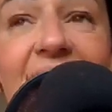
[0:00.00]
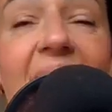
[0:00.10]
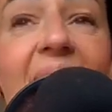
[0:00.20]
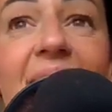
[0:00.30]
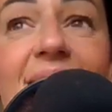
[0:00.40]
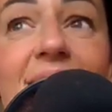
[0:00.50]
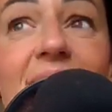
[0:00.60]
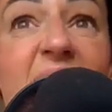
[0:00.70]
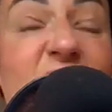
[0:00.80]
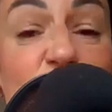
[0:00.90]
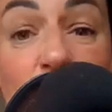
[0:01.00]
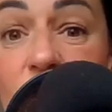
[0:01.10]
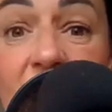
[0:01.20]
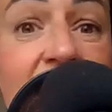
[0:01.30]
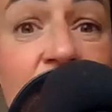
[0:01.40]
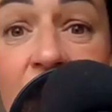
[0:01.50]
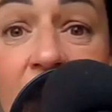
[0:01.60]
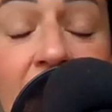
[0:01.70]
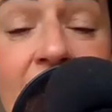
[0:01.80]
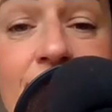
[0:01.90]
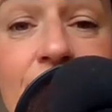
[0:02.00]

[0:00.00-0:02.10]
that I don't like sharing